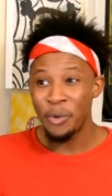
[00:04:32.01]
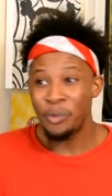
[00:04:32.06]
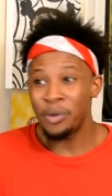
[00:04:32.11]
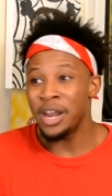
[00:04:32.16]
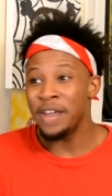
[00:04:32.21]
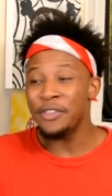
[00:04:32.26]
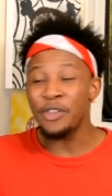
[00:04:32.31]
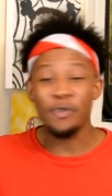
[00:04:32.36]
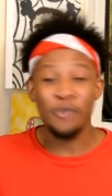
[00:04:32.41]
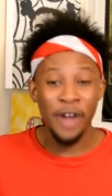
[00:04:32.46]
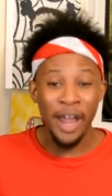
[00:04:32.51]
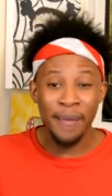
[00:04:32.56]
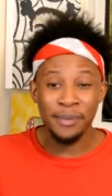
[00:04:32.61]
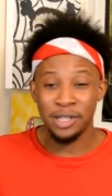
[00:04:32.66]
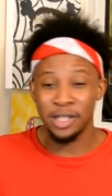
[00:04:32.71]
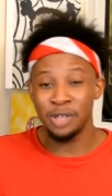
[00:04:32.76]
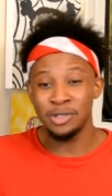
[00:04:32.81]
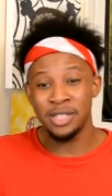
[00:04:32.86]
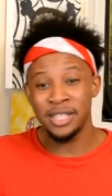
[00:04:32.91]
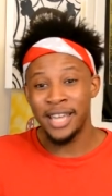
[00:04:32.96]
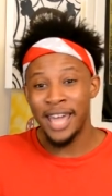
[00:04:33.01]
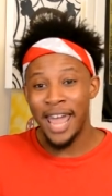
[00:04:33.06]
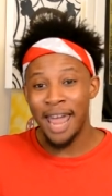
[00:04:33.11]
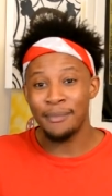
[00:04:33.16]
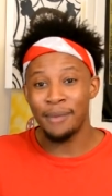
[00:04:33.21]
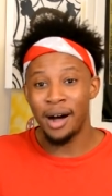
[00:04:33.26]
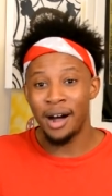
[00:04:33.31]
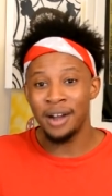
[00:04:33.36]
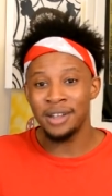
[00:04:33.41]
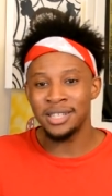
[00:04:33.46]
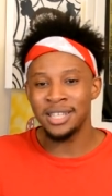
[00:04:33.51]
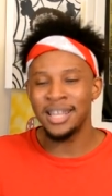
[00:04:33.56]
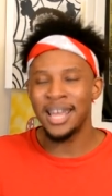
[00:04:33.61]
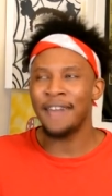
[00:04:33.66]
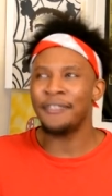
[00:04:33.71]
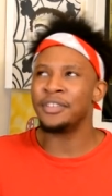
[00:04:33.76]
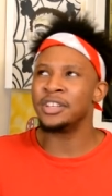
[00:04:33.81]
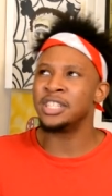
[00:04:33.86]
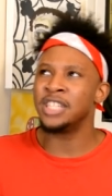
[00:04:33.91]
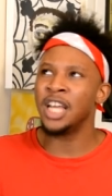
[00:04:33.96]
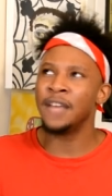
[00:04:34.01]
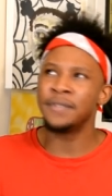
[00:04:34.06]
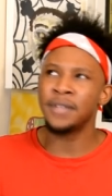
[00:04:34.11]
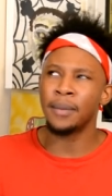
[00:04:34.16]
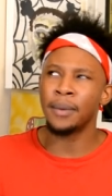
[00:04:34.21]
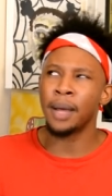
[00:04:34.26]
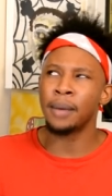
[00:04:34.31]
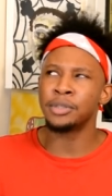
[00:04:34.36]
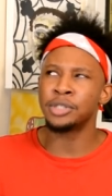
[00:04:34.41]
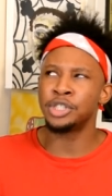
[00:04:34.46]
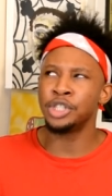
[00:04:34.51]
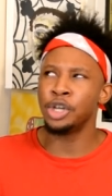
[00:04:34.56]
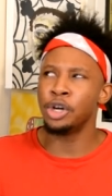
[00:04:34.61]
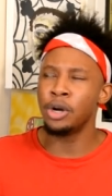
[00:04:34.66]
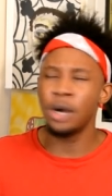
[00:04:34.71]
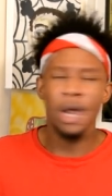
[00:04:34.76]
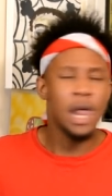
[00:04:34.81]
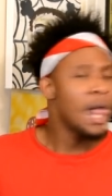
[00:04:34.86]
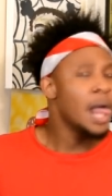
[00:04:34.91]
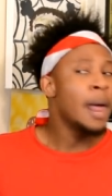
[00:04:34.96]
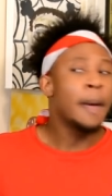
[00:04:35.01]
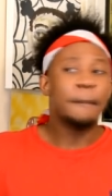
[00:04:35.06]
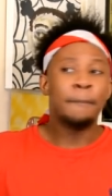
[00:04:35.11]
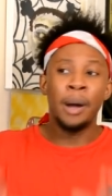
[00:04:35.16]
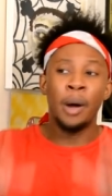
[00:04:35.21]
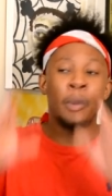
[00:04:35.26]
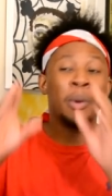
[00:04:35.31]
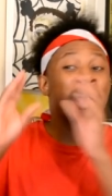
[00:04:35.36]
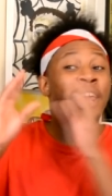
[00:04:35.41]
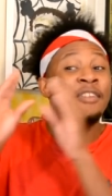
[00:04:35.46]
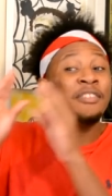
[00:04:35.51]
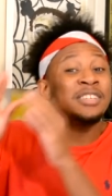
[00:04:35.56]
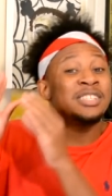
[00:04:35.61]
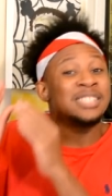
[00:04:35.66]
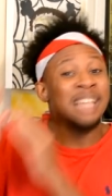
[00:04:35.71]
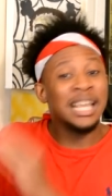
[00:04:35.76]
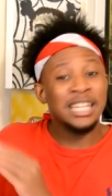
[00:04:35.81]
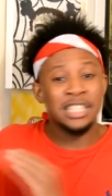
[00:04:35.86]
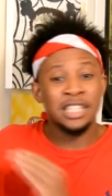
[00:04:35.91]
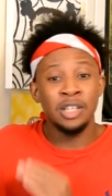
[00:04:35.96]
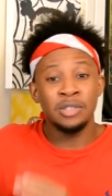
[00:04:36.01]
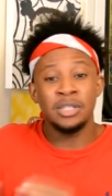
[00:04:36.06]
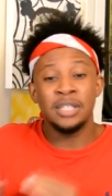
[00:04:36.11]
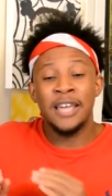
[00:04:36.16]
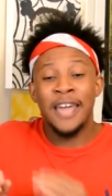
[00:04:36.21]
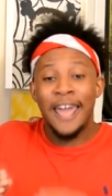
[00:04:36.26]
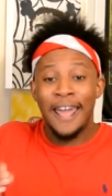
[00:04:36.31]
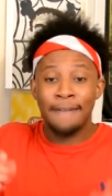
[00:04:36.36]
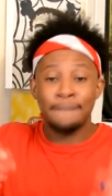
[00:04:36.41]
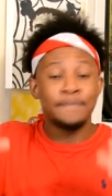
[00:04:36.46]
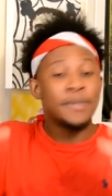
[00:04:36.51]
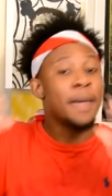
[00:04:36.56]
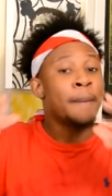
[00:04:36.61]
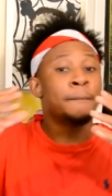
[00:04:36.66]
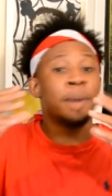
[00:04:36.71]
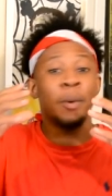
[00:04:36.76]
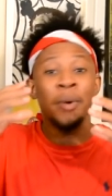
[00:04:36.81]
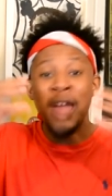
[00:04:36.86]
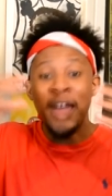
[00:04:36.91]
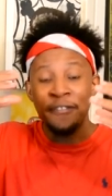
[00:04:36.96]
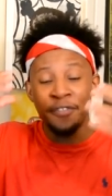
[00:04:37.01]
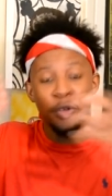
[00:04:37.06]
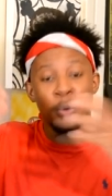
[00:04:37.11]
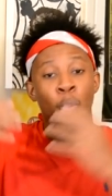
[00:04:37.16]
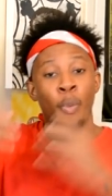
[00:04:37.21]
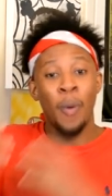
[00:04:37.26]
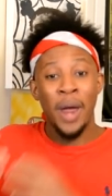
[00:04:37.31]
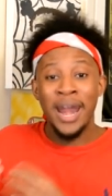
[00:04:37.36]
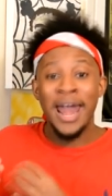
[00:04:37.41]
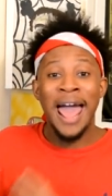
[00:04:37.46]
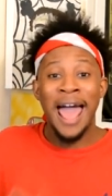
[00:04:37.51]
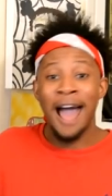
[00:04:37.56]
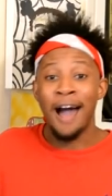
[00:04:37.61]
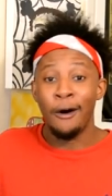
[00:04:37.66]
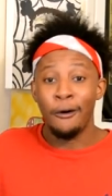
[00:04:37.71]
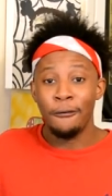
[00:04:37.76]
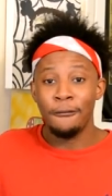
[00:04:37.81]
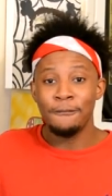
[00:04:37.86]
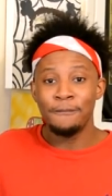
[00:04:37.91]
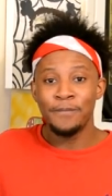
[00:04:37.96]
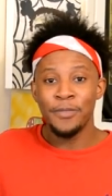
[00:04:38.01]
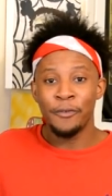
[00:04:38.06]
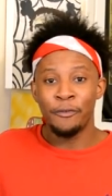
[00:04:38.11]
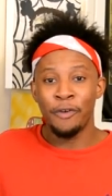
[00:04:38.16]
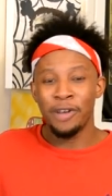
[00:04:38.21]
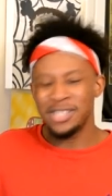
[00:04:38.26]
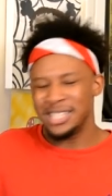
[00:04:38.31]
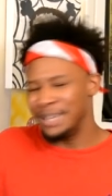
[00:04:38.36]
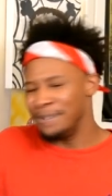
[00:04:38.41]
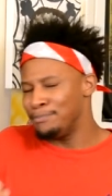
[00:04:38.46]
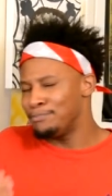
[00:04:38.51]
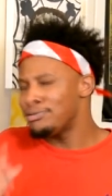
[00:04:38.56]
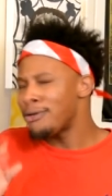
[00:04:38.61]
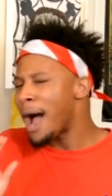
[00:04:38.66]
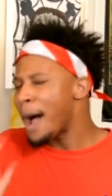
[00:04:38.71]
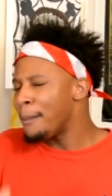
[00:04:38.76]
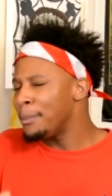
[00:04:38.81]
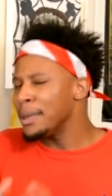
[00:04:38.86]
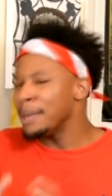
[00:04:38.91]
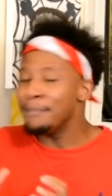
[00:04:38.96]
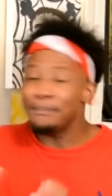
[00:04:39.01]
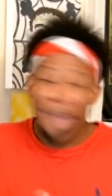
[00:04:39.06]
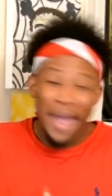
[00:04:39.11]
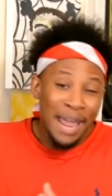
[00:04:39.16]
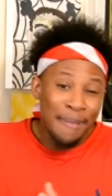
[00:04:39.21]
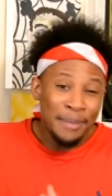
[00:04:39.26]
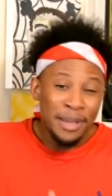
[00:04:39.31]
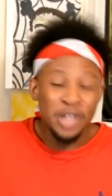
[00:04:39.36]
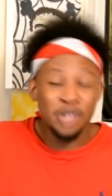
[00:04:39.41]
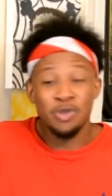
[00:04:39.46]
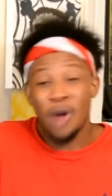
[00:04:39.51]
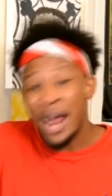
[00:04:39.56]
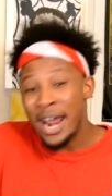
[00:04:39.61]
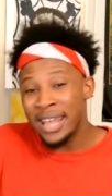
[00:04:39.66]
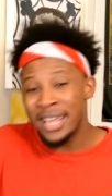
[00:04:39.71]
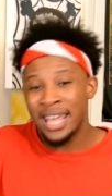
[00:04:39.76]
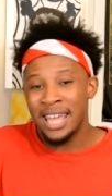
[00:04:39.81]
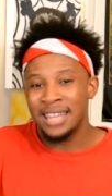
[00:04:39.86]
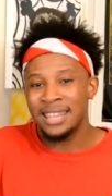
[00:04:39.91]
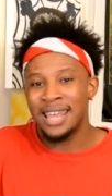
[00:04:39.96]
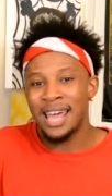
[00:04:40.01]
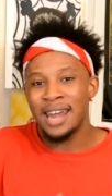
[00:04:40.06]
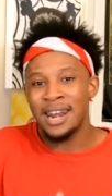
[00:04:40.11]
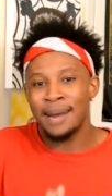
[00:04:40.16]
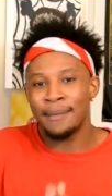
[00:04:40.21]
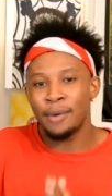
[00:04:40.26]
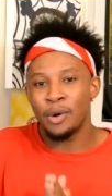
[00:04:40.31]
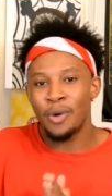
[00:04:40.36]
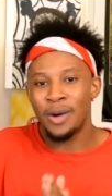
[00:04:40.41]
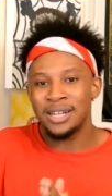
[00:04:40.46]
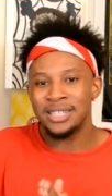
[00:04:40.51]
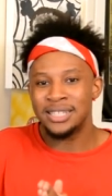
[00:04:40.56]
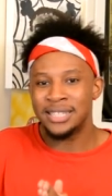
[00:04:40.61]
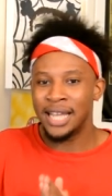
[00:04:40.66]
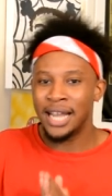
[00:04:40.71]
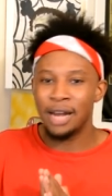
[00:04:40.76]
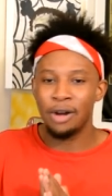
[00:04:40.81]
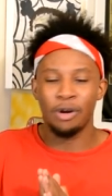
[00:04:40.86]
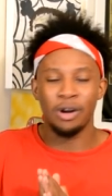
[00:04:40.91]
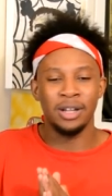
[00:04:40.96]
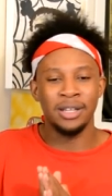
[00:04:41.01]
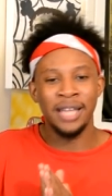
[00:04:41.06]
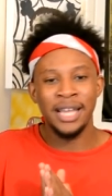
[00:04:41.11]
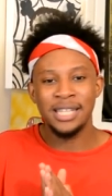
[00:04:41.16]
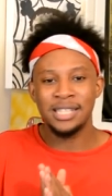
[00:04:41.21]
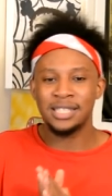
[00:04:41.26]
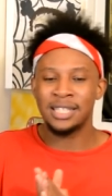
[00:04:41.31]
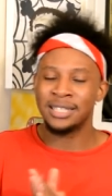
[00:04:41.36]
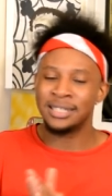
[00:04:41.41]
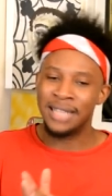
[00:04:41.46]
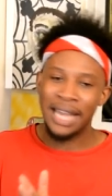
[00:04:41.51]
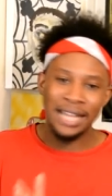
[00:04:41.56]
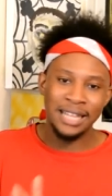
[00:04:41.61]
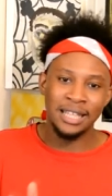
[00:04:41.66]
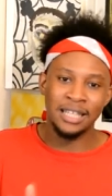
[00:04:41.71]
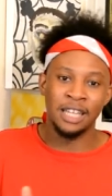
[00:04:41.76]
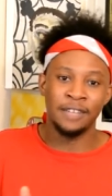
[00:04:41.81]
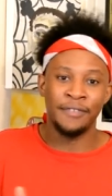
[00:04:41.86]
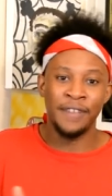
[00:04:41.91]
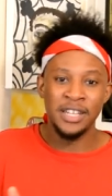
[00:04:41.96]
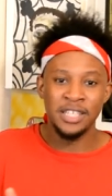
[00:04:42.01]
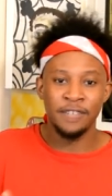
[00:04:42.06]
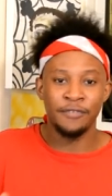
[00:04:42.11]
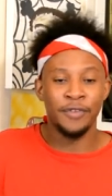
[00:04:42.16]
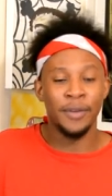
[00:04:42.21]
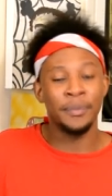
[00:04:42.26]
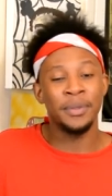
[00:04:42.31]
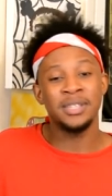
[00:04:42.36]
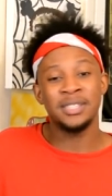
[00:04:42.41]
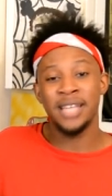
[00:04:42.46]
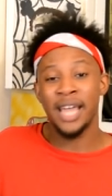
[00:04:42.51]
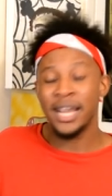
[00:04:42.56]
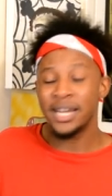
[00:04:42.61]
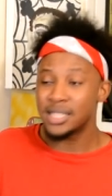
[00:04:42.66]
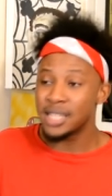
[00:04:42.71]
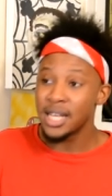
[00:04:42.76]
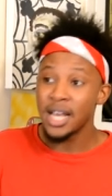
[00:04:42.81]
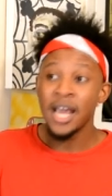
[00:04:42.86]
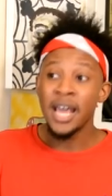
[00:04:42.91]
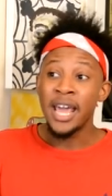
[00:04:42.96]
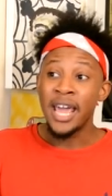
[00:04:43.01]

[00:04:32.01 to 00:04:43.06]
We need the Rams to lose a game. Honestly, they have the Chiefs coming up soon, but we need the Saints to lose a game. But we have to win out for us to probably maybe try to get that number one seed or at least take the division from the Saints.